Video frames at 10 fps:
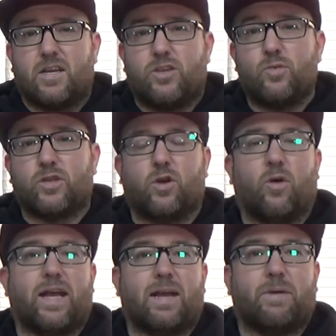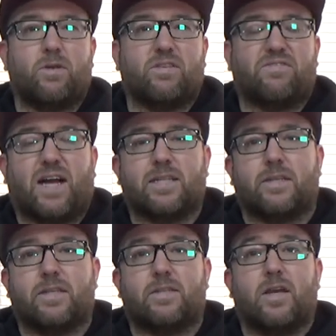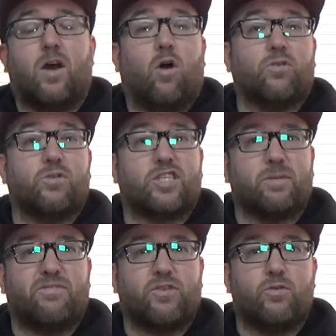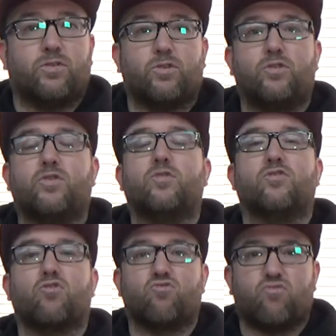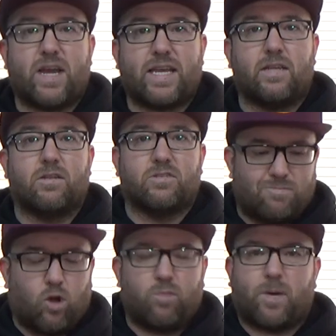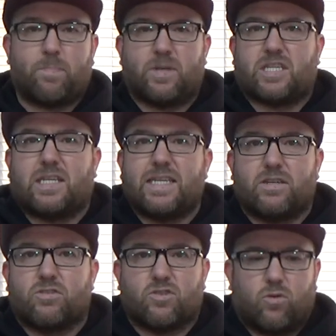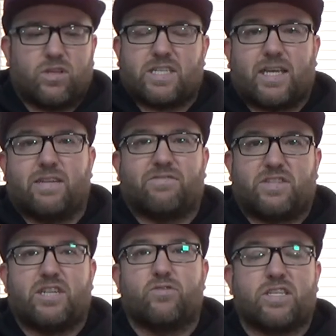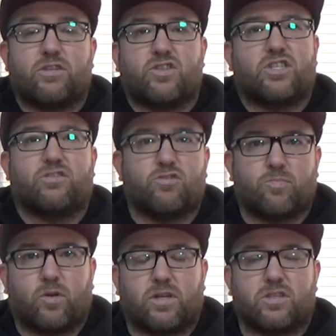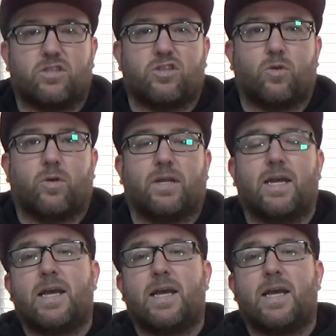You were talking about the fact that although some of you do use regular all-purpose cleaners, all these kind of degreasers, citrus products and so on,